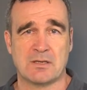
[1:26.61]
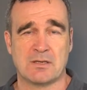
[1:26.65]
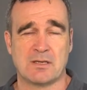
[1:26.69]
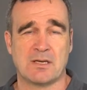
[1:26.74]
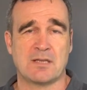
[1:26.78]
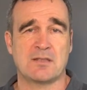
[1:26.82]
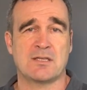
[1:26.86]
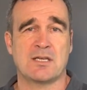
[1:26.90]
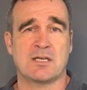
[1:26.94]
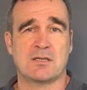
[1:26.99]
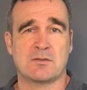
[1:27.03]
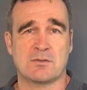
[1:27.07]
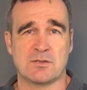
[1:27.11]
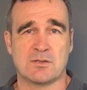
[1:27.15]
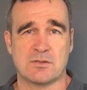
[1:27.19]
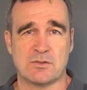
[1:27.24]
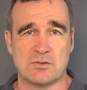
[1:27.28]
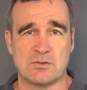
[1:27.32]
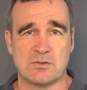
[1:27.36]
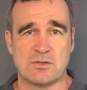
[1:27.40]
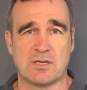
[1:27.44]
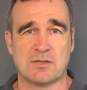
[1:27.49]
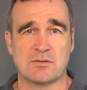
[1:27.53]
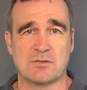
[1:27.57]
And then
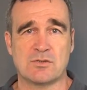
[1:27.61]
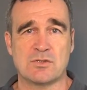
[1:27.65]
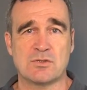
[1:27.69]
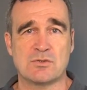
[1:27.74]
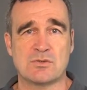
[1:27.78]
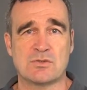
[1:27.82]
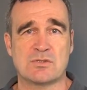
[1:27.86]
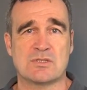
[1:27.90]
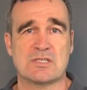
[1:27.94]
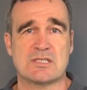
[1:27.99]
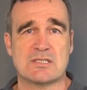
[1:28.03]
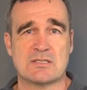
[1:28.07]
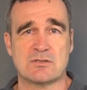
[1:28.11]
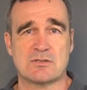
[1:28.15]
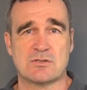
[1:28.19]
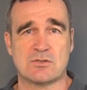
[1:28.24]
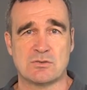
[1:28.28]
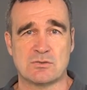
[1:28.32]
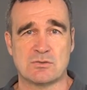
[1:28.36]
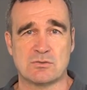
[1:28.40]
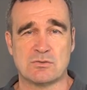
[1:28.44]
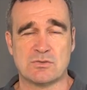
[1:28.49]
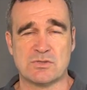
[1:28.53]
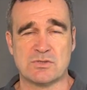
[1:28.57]
you can use these
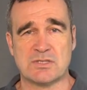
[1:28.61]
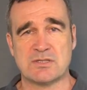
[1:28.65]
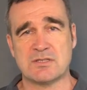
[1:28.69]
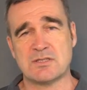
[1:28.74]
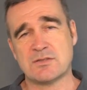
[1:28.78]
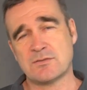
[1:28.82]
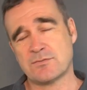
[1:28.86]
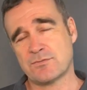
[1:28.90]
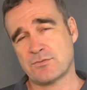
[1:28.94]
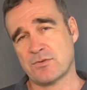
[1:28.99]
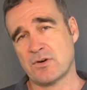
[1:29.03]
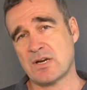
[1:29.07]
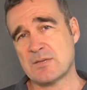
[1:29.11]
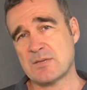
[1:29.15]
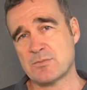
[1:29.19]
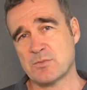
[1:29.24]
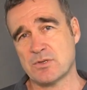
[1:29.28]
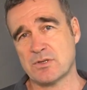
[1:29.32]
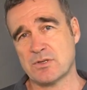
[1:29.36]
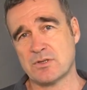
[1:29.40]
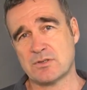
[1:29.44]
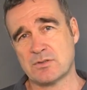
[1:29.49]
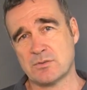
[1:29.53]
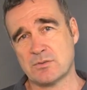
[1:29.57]
tools and this
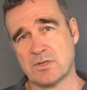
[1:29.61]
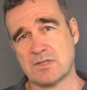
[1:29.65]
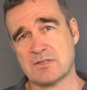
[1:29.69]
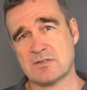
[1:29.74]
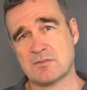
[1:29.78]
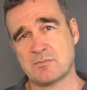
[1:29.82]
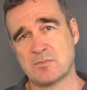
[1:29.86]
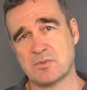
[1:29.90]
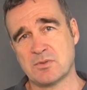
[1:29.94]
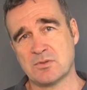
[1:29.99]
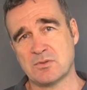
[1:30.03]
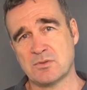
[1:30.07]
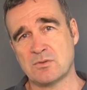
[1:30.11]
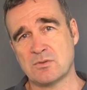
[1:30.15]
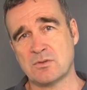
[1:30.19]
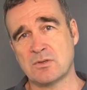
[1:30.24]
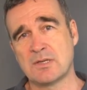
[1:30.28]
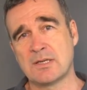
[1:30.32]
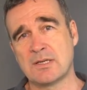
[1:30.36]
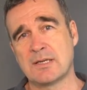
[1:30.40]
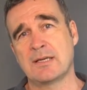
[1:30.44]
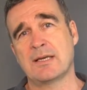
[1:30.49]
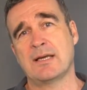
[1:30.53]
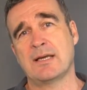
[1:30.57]
framework to explore
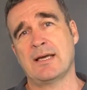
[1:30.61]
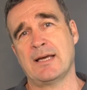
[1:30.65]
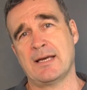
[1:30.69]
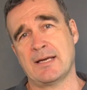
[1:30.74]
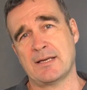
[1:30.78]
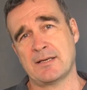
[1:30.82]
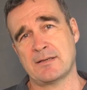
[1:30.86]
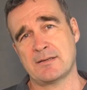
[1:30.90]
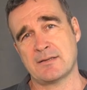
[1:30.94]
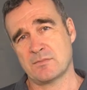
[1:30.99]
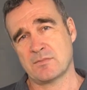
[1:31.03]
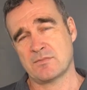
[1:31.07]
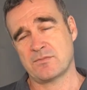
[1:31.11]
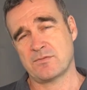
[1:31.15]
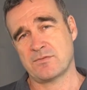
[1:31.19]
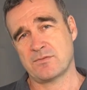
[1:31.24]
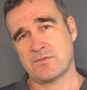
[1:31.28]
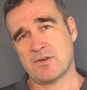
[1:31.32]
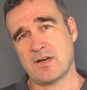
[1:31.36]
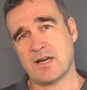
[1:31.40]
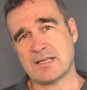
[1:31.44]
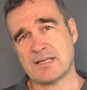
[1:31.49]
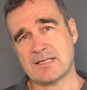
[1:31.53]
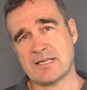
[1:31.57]
and
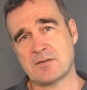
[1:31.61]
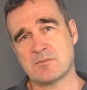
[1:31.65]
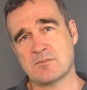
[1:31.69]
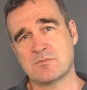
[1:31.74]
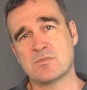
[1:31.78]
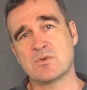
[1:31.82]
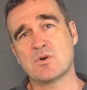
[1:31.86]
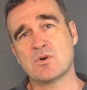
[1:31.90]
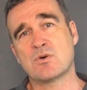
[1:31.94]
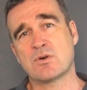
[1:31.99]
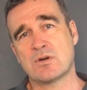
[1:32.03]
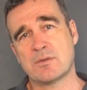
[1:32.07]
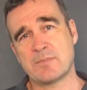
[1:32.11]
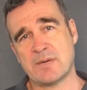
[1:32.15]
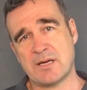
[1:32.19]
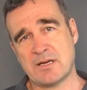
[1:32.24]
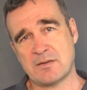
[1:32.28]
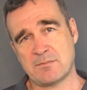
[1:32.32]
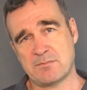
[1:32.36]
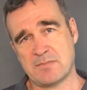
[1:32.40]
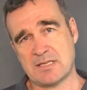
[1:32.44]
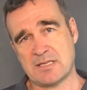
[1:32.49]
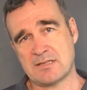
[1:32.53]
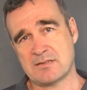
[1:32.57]
find out more
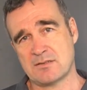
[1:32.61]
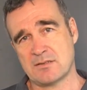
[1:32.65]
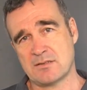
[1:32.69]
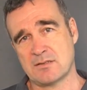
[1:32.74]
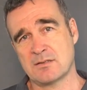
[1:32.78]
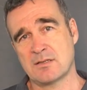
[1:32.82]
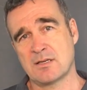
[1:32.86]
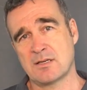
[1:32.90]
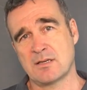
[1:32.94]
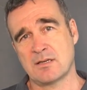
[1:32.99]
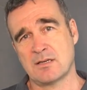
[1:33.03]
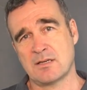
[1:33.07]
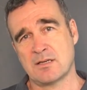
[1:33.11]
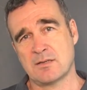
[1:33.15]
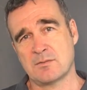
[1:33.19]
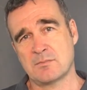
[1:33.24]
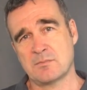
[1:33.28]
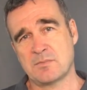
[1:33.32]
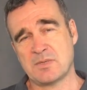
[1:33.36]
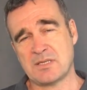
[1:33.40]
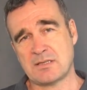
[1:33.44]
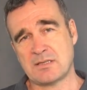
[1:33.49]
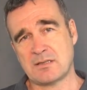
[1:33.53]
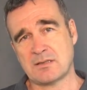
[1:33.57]
about medicine and
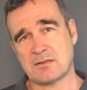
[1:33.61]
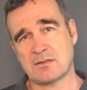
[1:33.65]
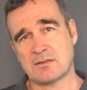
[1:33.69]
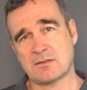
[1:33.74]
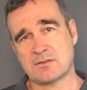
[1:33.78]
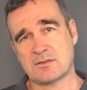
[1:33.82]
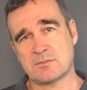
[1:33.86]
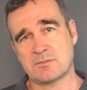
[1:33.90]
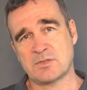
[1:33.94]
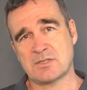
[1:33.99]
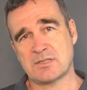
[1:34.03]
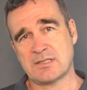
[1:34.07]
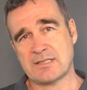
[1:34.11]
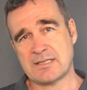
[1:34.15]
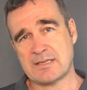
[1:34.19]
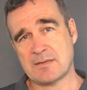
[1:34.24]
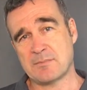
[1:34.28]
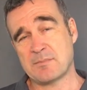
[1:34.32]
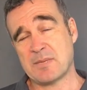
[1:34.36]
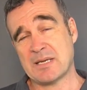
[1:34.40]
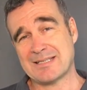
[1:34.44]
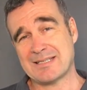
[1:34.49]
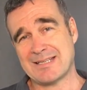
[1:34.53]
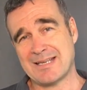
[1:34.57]
be ultimately a
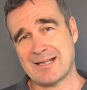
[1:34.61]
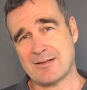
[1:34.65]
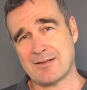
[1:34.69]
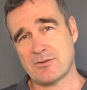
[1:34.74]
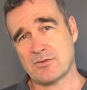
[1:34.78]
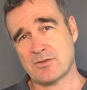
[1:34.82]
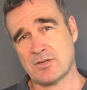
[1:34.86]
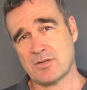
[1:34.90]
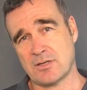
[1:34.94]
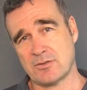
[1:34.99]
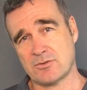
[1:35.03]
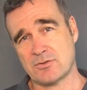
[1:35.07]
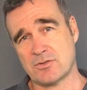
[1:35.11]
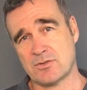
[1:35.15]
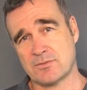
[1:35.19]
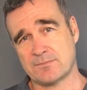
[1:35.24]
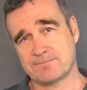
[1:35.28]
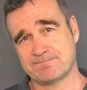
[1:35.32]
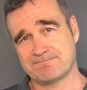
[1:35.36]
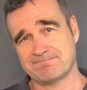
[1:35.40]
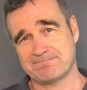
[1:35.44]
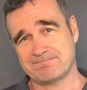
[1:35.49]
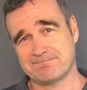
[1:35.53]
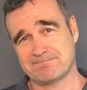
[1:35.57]
better health
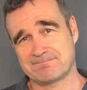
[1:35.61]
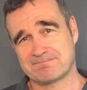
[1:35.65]
coach.